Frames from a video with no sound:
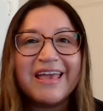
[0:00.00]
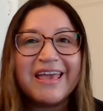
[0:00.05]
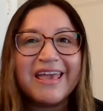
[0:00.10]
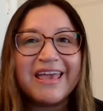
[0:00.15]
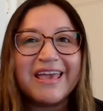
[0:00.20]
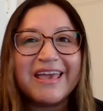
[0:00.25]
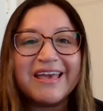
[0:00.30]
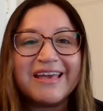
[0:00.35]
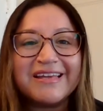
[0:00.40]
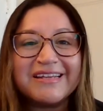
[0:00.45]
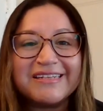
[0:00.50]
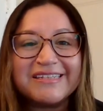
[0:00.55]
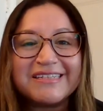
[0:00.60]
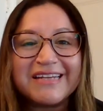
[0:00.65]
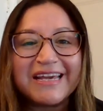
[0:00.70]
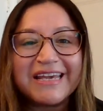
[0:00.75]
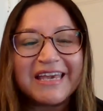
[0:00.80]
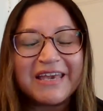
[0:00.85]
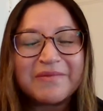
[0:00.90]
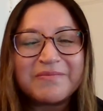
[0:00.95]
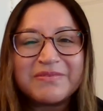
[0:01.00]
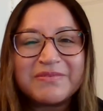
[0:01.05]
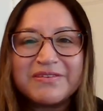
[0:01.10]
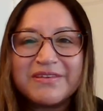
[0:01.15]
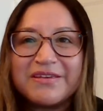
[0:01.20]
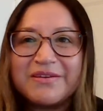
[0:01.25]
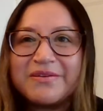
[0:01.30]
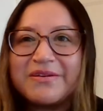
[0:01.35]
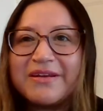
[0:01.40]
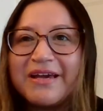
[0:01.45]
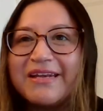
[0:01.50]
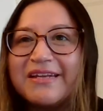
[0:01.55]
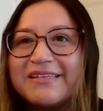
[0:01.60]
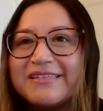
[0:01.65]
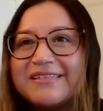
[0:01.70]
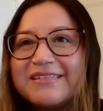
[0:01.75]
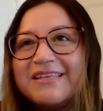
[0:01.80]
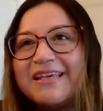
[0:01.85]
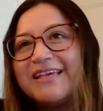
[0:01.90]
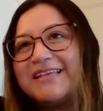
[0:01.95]
And I came to the United
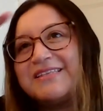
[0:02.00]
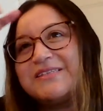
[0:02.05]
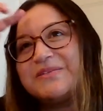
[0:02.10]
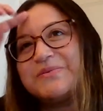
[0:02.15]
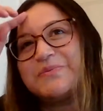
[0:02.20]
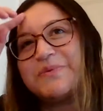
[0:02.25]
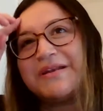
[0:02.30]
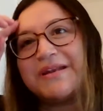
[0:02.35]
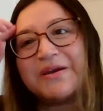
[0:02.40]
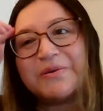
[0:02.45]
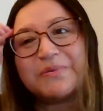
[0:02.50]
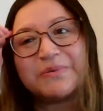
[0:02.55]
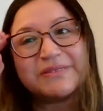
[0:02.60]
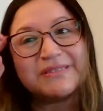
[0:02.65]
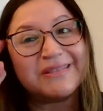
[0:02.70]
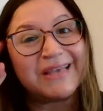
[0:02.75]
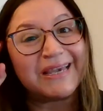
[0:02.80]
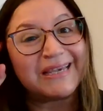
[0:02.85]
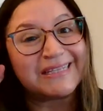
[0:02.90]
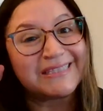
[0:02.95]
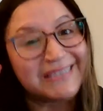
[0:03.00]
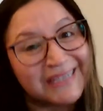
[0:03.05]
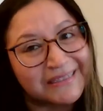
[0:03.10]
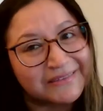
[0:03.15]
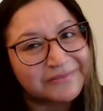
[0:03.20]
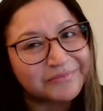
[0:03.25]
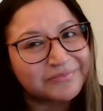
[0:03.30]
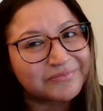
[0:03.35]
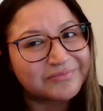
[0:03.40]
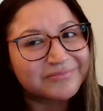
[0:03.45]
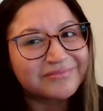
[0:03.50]
States when I was 19.